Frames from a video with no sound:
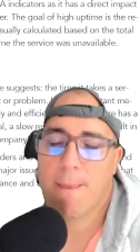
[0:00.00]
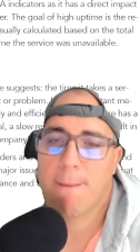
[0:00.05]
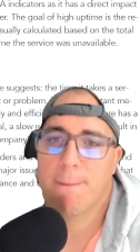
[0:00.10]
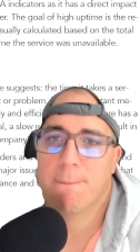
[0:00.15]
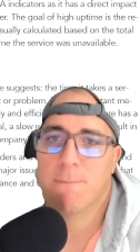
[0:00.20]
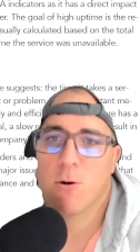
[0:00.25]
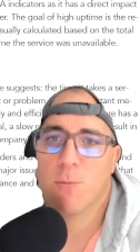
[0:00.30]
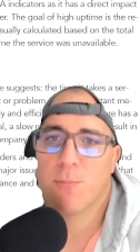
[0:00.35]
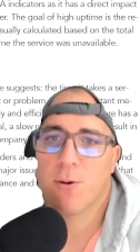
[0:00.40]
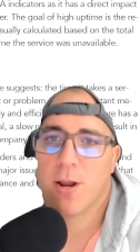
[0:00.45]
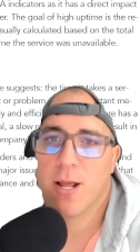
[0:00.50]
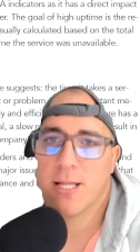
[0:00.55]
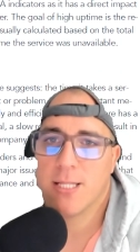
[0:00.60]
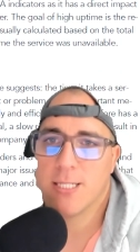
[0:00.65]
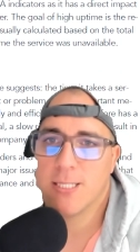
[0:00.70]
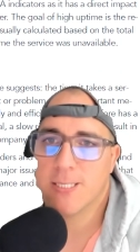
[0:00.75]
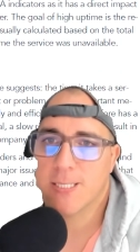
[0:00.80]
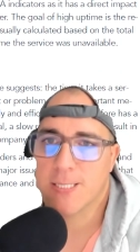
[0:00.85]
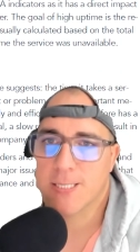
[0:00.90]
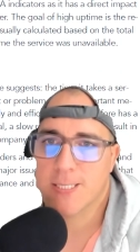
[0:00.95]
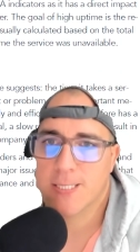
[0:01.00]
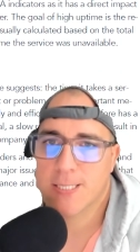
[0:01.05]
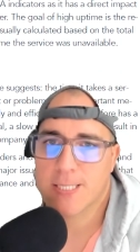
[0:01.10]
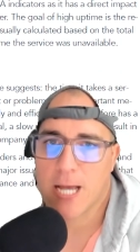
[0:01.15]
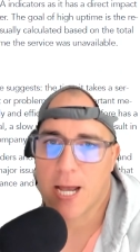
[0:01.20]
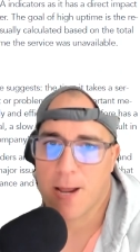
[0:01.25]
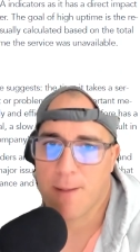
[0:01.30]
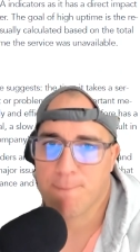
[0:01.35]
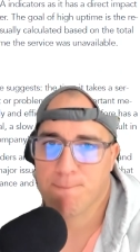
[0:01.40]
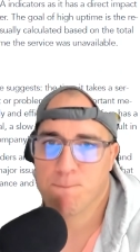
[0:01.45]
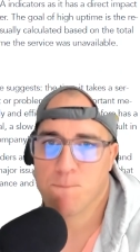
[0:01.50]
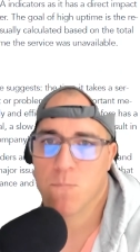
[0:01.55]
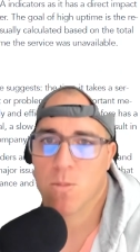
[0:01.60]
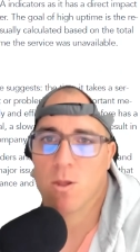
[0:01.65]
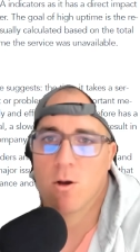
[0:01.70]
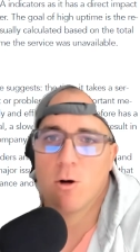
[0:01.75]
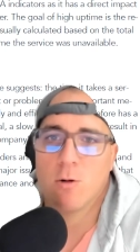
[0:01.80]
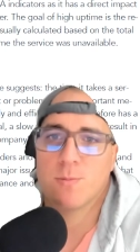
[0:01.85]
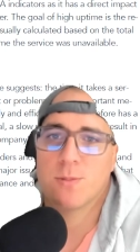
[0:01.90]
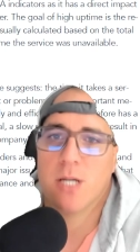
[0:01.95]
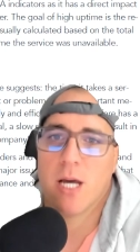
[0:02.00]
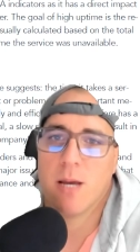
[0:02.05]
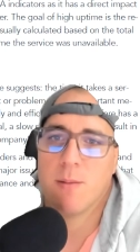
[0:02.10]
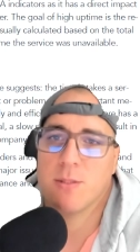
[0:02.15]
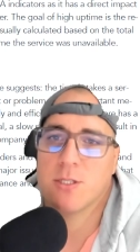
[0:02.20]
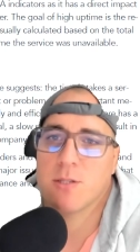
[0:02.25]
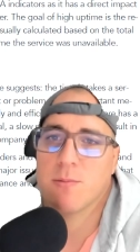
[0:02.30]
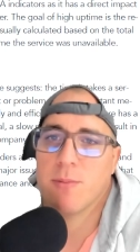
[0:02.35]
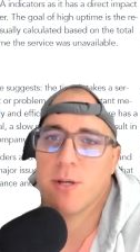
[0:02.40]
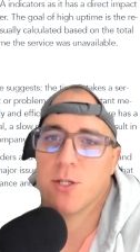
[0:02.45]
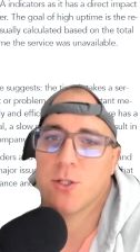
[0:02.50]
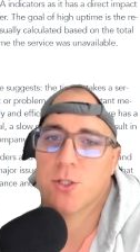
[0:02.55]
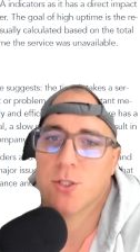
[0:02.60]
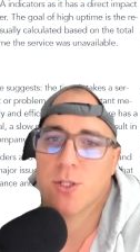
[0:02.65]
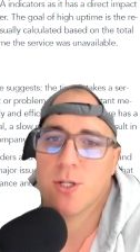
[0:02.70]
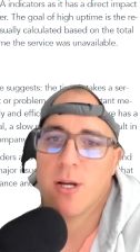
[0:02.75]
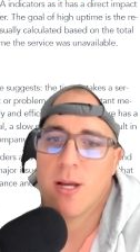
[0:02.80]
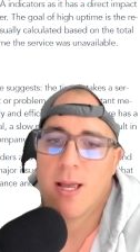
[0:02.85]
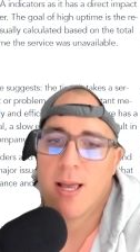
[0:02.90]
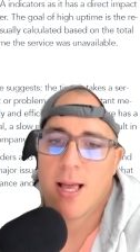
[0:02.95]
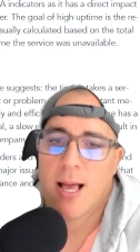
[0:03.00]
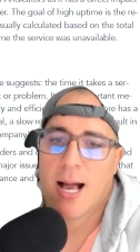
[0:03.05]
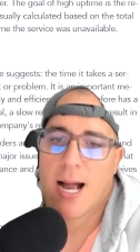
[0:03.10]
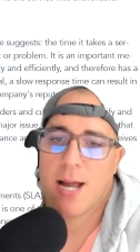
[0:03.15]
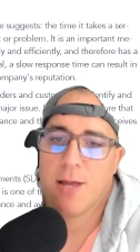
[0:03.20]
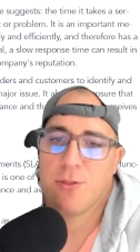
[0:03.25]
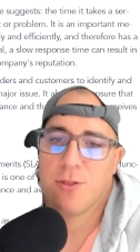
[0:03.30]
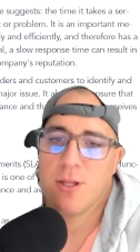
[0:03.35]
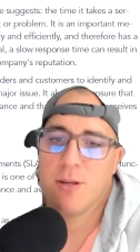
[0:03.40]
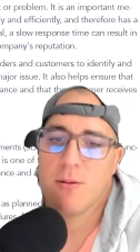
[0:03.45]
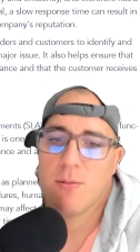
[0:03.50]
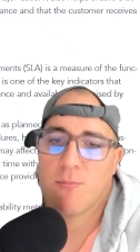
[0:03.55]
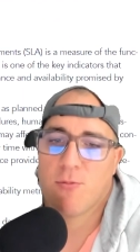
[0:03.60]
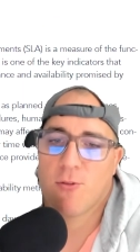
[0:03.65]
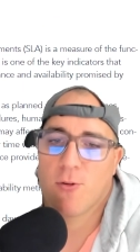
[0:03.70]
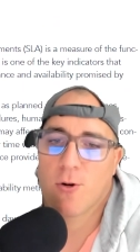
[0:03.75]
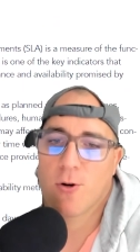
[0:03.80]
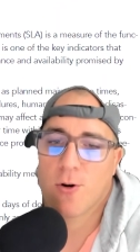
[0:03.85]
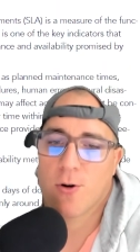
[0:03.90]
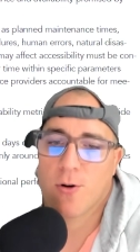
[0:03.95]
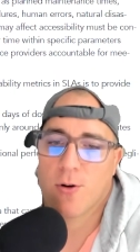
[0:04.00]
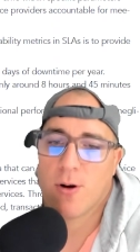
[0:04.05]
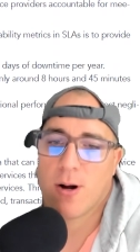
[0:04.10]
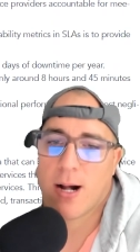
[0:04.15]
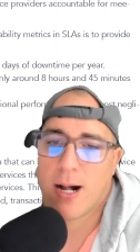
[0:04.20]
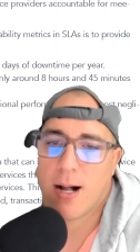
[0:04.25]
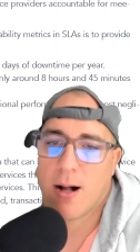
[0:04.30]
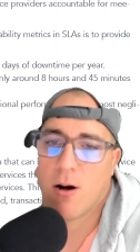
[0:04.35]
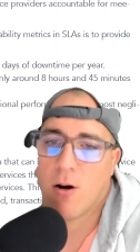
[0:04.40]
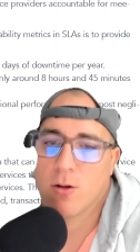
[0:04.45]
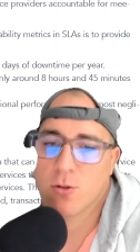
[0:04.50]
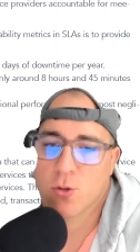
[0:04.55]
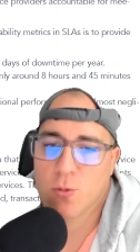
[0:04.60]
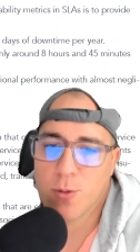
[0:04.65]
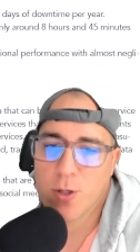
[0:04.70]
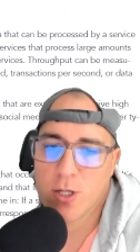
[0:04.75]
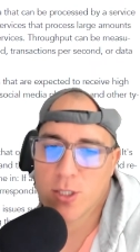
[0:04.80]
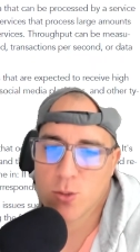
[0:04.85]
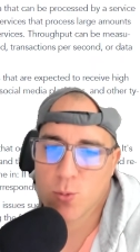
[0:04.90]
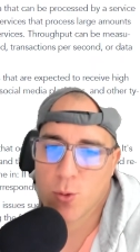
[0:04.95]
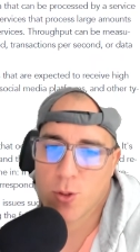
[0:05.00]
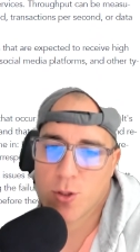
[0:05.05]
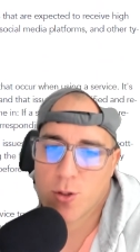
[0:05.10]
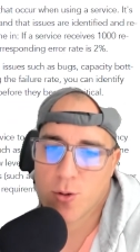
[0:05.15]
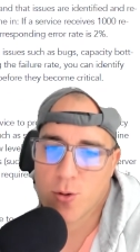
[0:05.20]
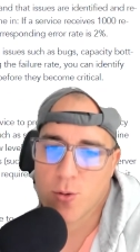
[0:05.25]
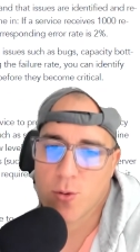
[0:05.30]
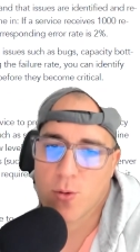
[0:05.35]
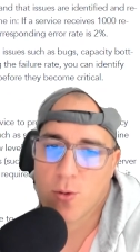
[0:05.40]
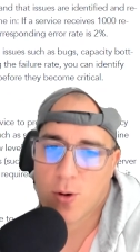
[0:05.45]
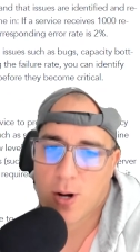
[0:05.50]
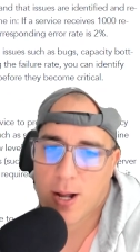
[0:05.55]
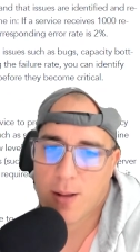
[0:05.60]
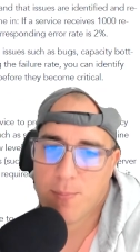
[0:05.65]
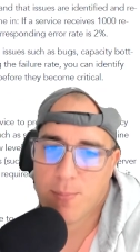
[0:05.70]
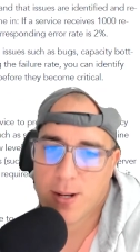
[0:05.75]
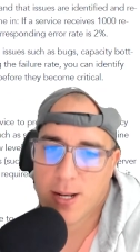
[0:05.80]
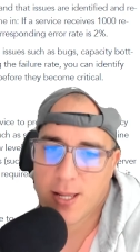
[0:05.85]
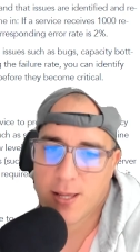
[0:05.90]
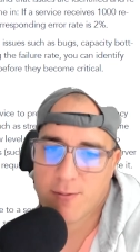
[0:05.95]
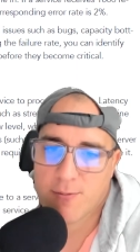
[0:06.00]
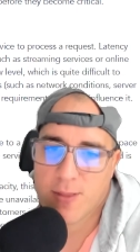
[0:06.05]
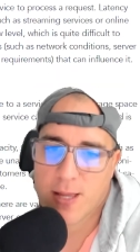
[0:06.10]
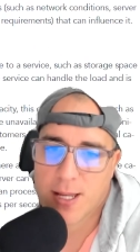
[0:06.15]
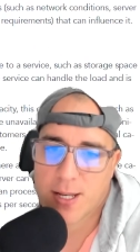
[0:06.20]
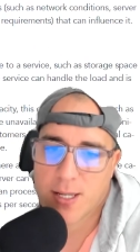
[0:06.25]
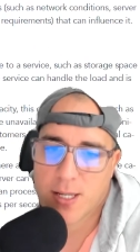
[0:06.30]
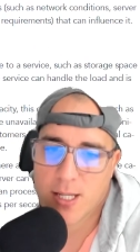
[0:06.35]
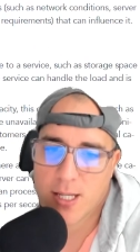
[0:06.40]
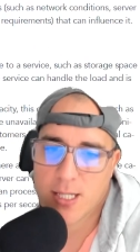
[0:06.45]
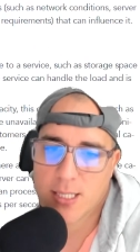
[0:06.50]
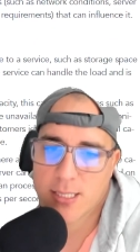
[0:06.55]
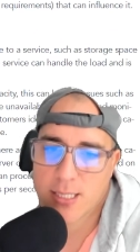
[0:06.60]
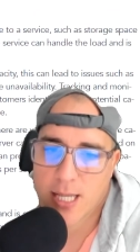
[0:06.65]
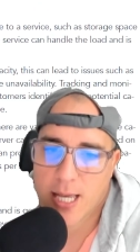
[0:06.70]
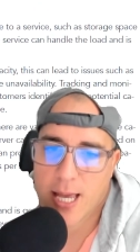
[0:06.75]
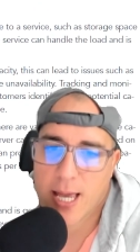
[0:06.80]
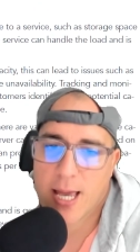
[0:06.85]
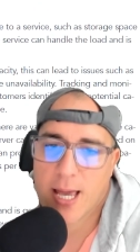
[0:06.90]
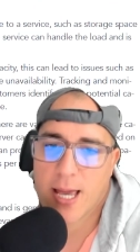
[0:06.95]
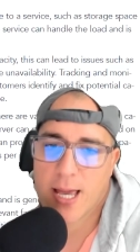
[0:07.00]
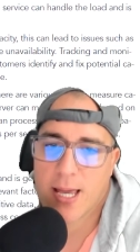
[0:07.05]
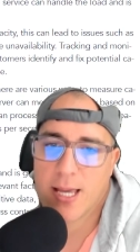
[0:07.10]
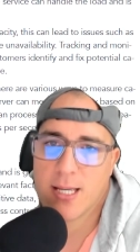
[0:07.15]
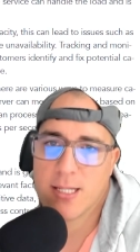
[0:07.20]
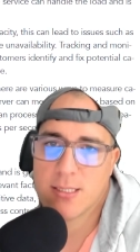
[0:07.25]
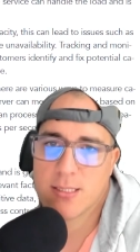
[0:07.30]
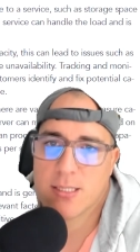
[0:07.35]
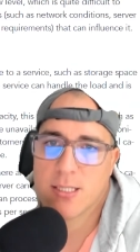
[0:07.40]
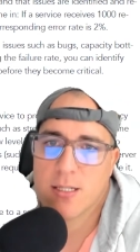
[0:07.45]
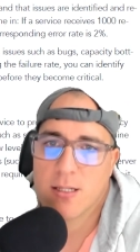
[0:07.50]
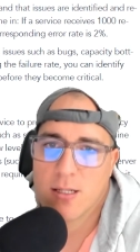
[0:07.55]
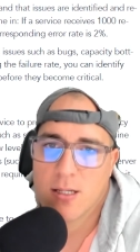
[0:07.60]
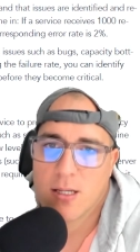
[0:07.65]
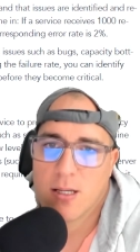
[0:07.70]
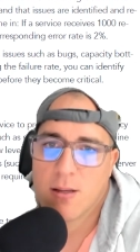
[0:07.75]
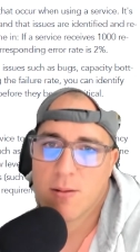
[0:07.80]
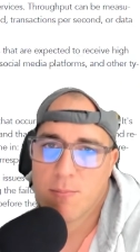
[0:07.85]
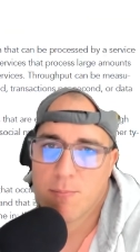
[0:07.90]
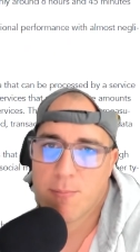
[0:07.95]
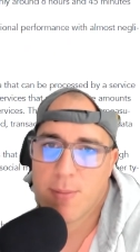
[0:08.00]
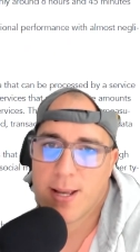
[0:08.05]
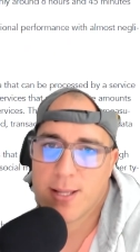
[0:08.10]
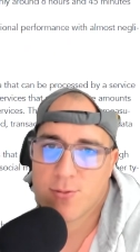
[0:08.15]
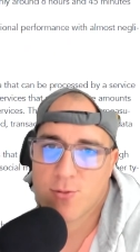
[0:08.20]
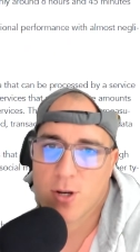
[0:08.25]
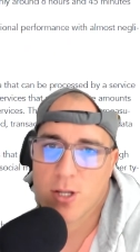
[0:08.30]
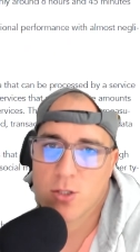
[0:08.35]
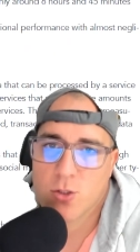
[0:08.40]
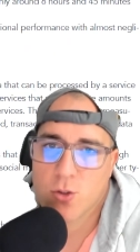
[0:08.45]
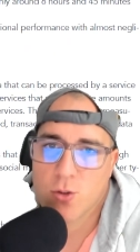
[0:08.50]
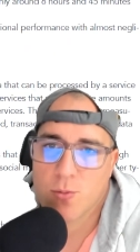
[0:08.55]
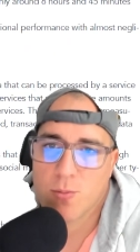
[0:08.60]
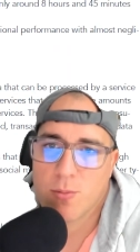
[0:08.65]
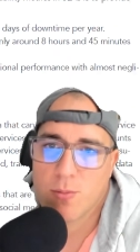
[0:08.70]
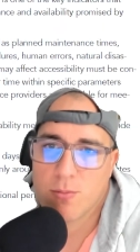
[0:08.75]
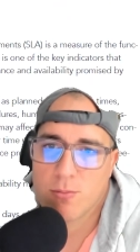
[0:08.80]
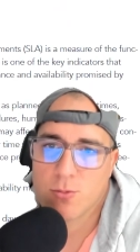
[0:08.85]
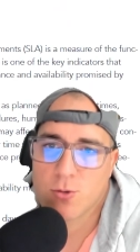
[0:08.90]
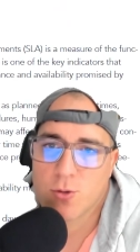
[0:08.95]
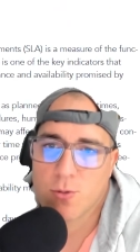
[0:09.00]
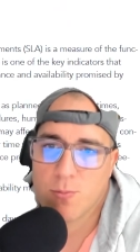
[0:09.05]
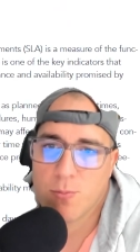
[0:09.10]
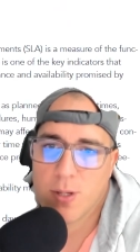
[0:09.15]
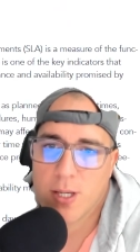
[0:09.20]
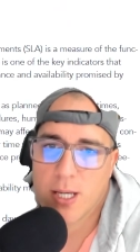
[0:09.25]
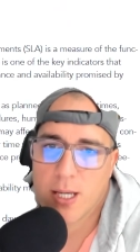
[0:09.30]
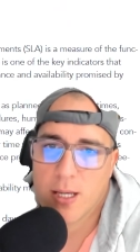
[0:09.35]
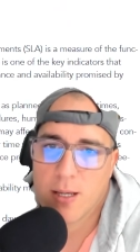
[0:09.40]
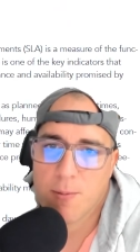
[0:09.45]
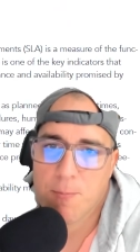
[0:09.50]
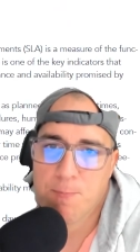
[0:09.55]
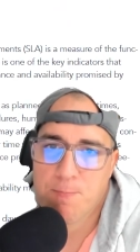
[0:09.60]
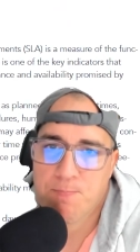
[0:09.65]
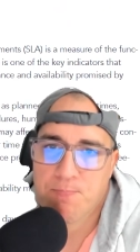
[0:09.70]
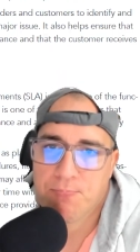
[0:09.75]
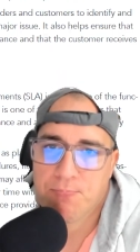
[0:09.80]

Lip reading: Operating this time. Uptime is a measure. I think to be honest with you, I believe that these 8 metrics should be